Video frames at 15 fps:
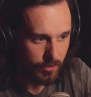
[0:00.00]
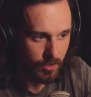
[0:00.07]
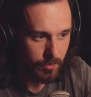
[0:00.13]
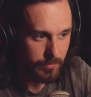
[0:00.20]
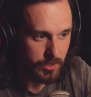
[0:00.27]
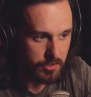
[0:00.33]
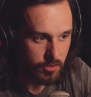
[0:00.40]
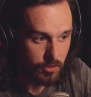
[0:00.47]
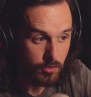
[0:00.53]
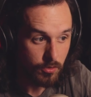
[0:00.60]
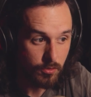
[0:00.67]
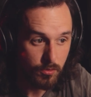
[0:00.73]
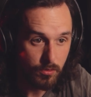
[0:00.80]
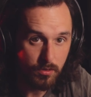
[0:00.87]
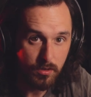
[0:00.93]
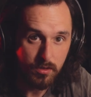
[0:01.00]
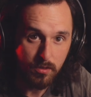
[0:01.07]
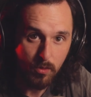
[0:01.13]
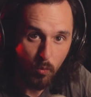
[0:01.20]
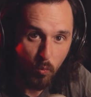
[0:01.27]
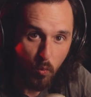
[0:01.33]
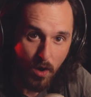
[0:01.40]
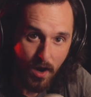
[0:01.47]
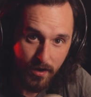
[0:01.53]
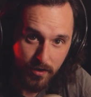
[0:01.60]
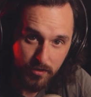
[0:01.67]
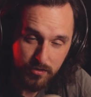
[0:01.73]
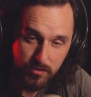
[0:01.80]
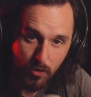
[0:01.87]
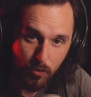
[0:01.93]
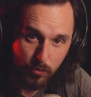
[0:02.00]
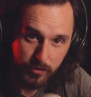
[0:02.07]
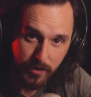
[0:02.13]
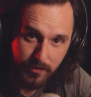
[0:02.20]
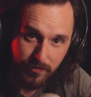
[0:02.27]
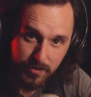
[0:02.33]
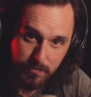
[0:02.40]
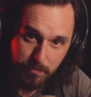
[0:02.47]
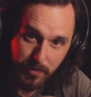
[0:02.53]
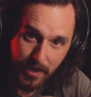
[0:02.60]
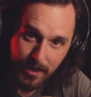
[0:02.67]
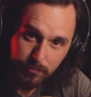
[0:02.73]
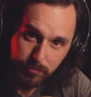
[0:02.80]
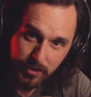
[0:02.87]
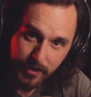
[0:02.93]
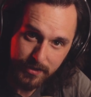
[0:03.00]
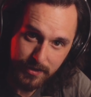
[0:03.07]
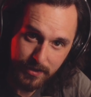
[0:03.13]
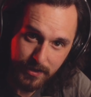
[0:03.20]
are going to be two wires holding this back plate